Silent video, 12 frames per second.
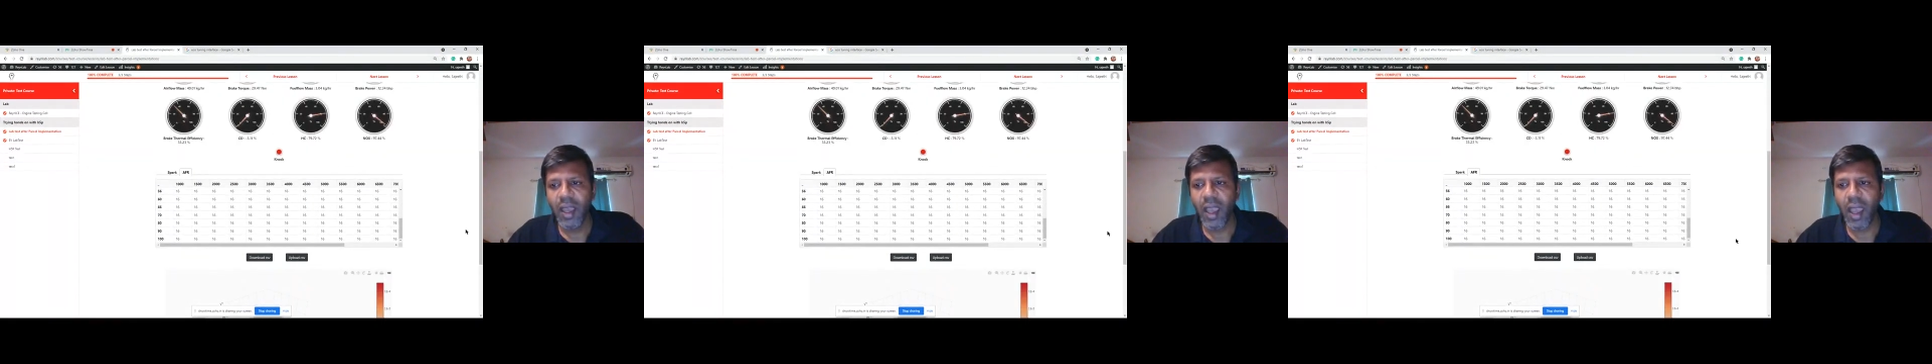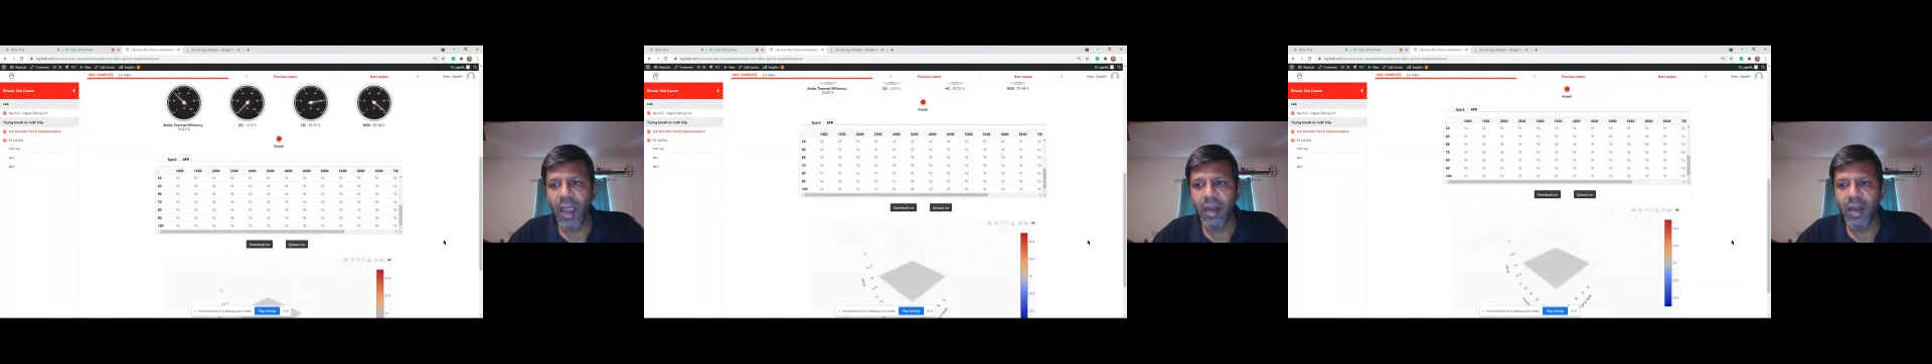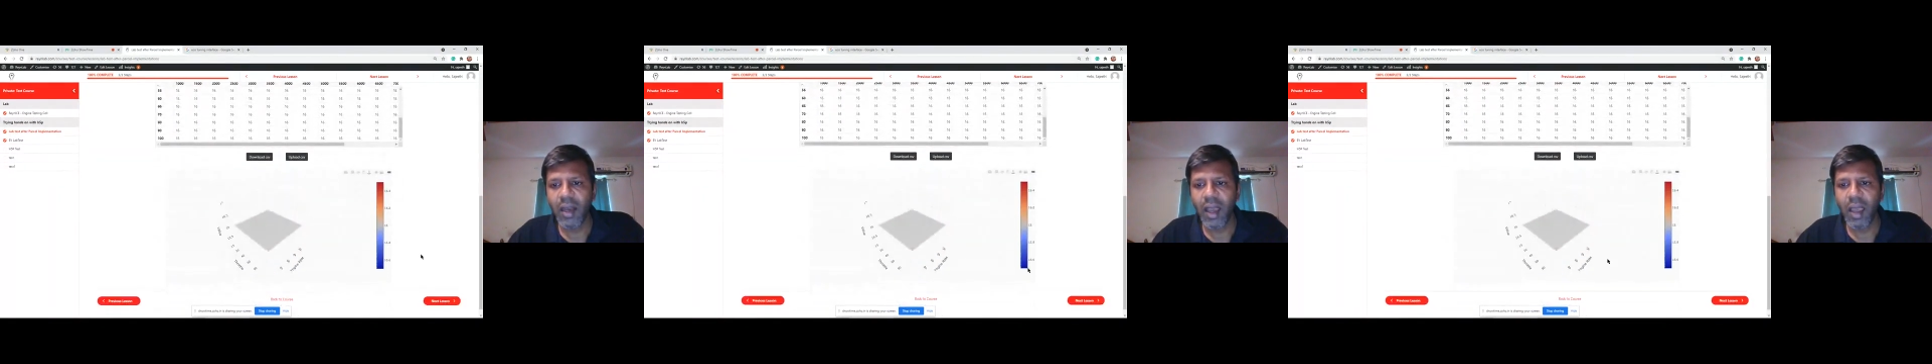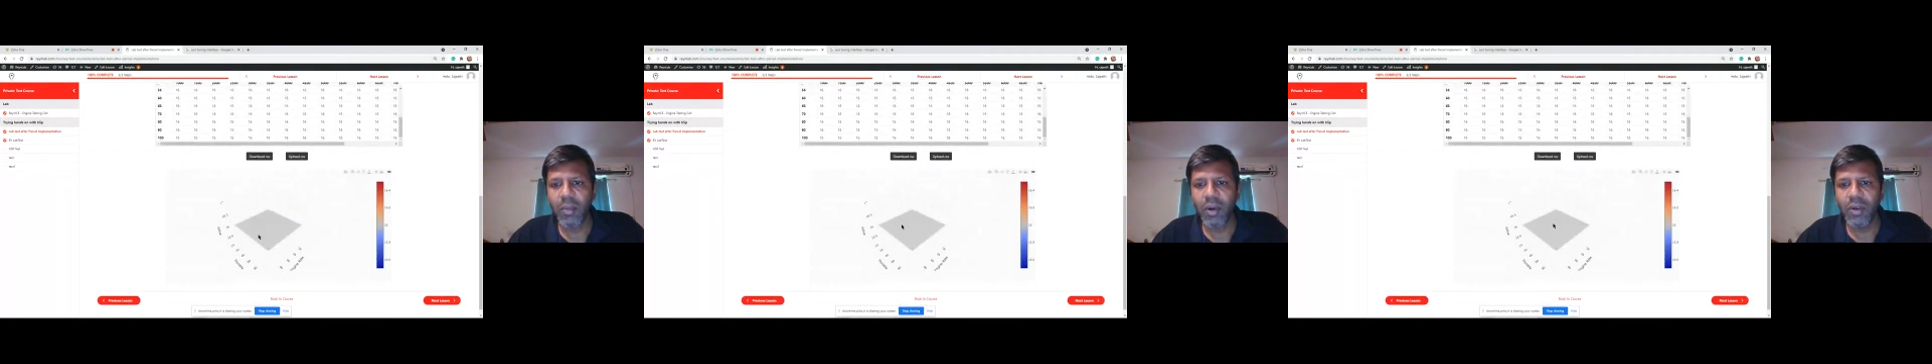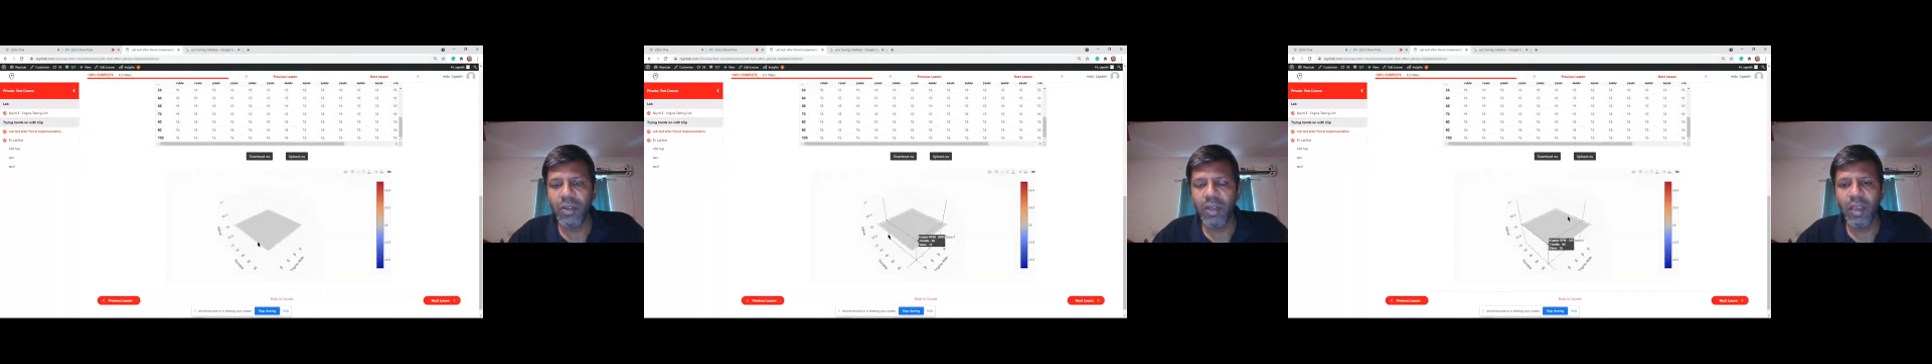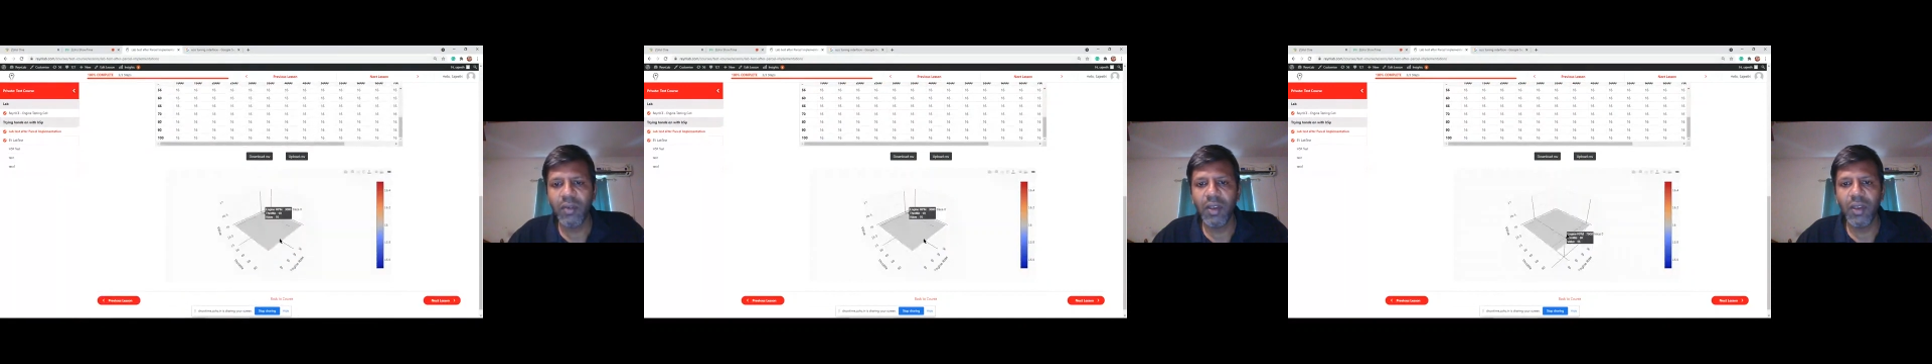And I'm also
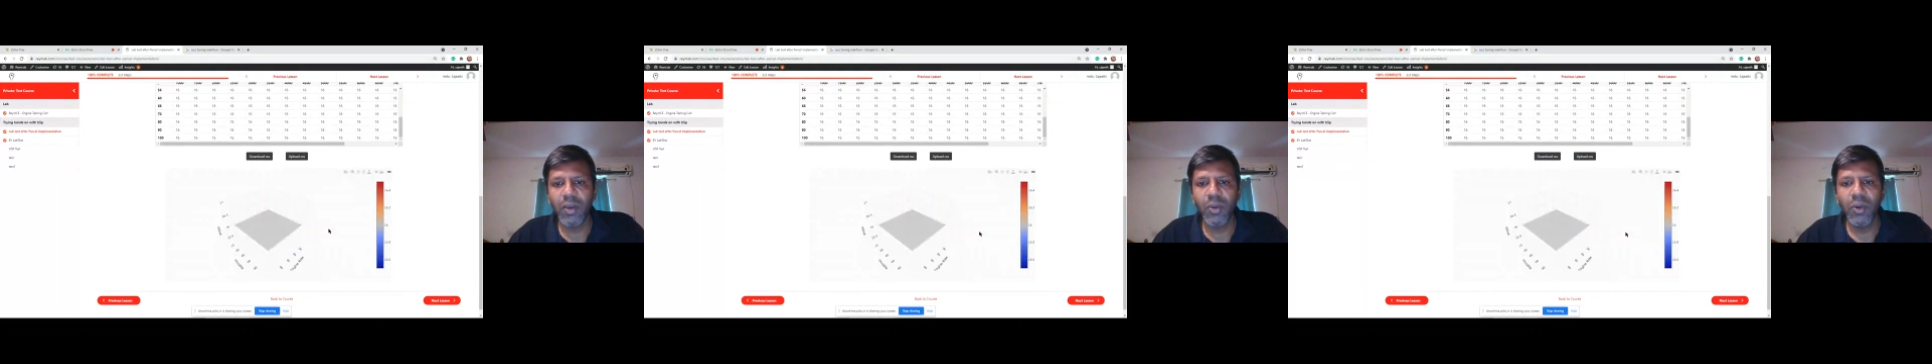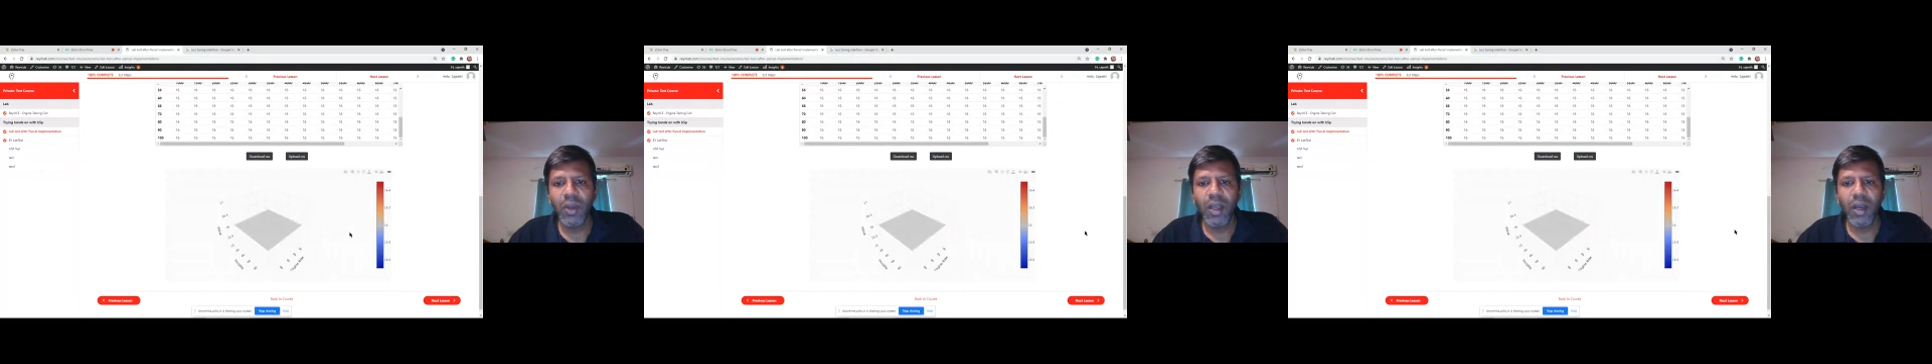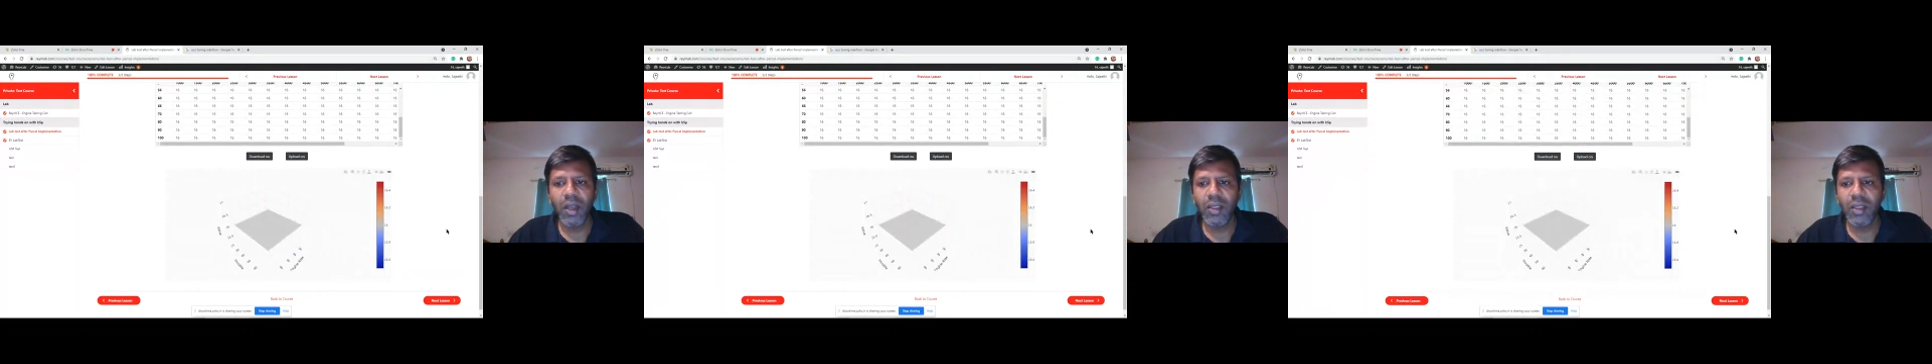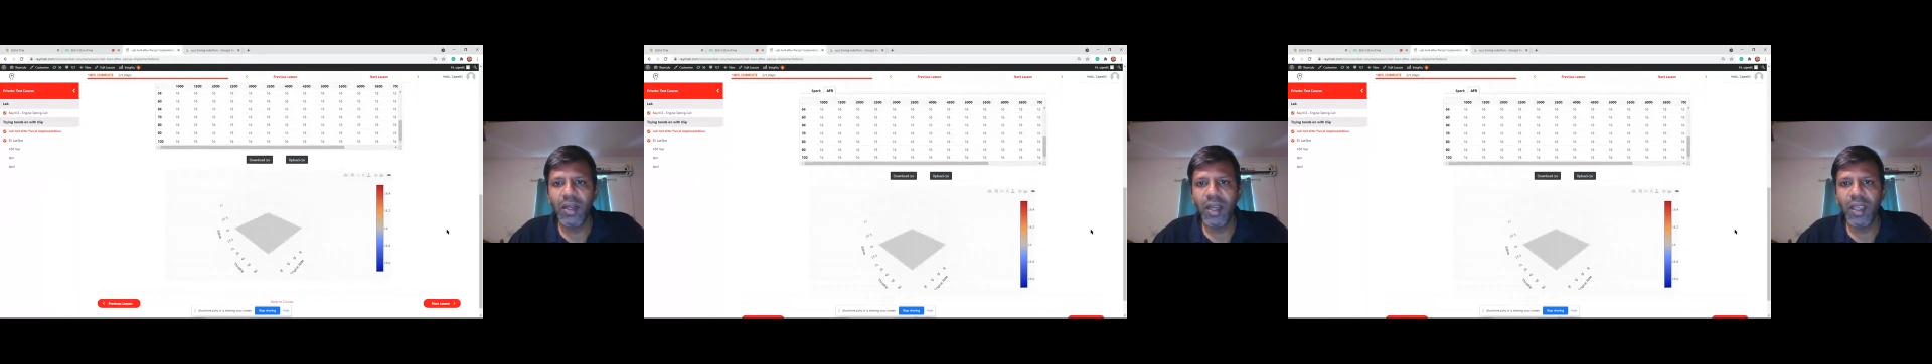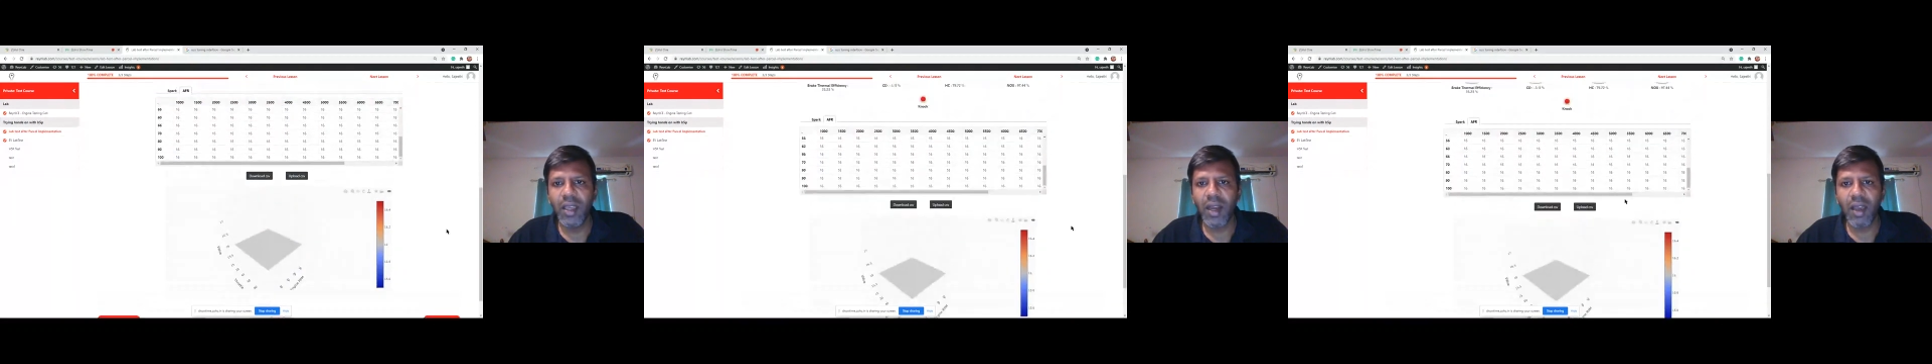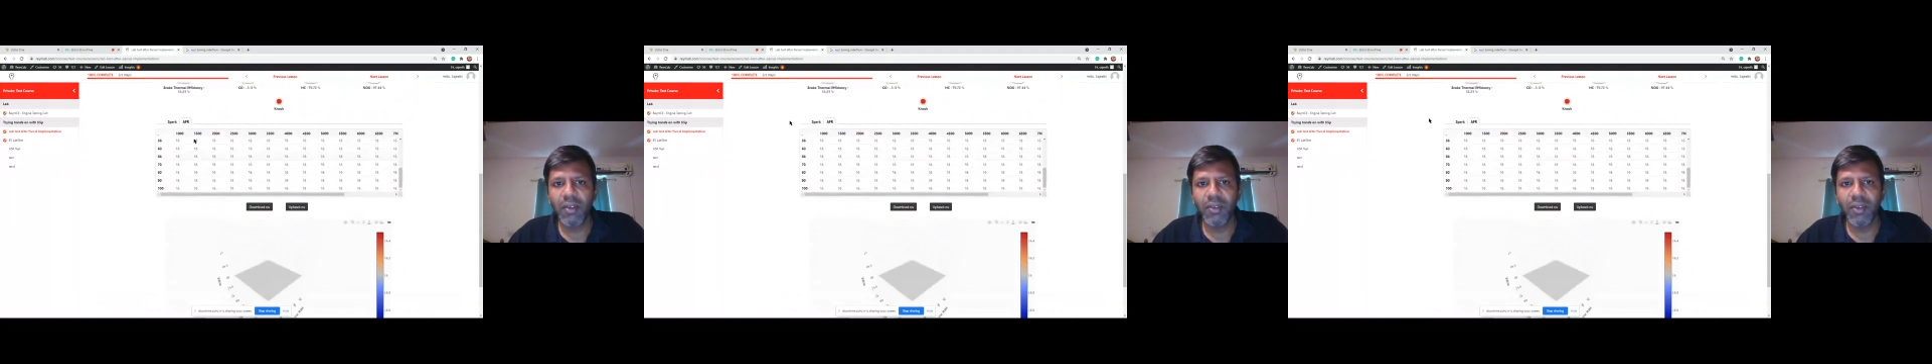giving you a 3D
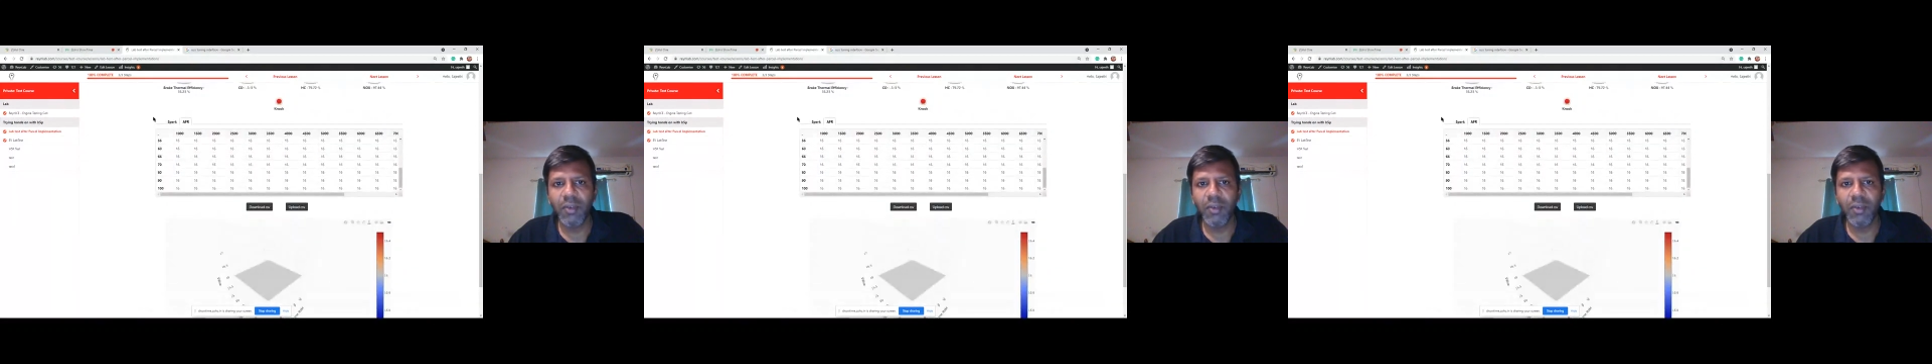graph,